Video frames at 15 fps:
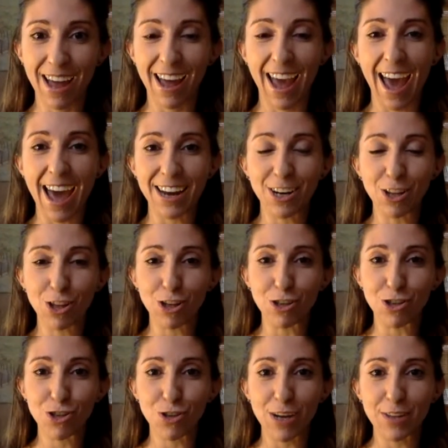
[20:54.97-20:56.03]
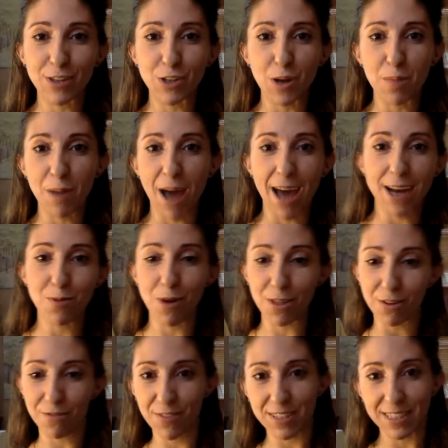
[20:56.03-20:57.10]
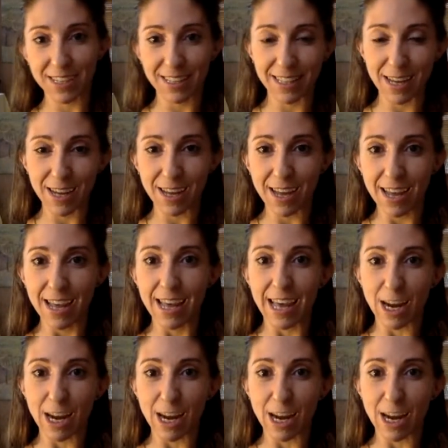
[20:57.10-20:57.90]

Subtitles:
added a little strength to our body, whether physically